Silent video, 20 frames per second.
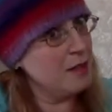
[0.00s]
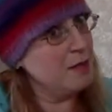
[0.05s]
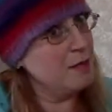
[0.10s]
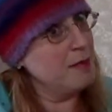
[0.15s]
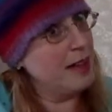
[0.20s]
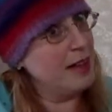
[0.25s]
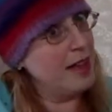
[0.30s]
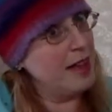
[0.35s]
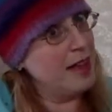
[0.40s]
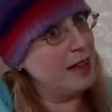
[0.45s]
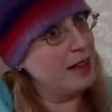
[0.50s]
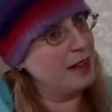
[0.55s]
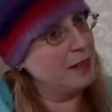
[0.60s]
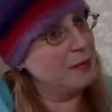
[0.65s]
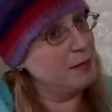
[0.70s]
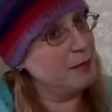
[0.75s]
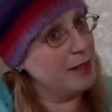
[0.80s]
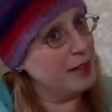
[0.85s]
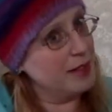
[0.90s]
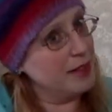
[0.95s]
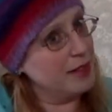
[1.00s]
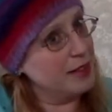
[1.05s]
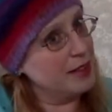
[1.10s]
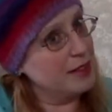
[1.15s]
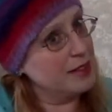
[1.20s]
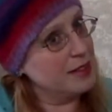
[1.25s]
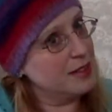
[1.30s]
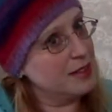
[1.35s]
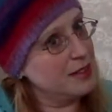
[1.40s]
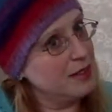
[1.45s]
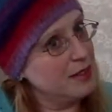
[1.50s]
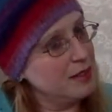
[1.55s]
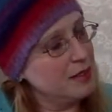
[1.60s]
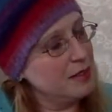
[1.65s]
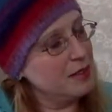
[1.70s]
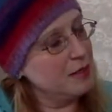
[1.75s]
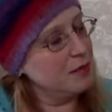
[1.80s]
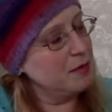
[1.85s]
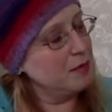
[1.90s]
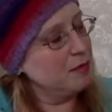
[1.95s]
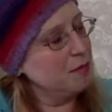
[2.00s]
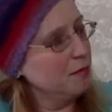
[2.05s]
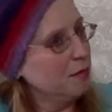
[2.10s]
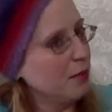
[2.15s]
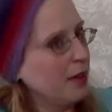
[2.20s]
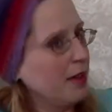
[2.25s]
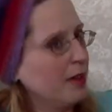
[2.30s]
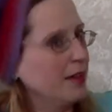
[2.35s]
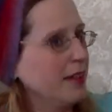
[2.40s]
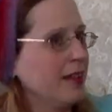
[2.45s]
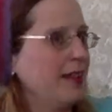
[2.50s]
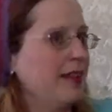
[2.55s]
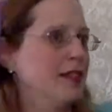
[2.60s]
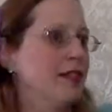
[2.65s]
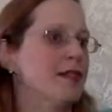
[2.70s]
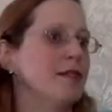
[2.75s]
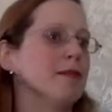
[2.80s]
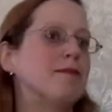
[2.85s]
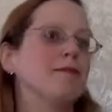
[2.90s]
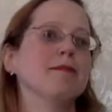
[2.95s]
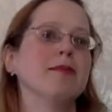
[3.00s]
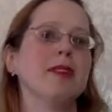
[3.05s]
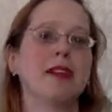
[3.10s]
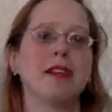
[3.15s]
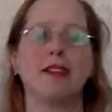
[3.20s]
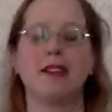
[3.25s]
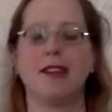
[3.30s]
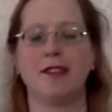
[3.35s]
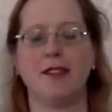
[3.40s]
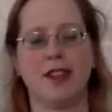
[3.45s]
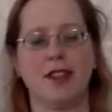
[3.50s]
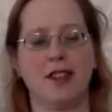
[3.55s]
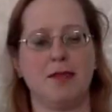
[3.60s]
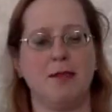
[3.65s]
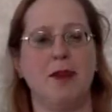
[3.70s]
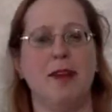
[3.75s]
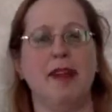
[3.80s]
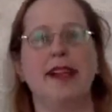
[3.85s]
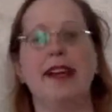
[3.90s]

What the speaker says: and making this barley, and luckily I've got a small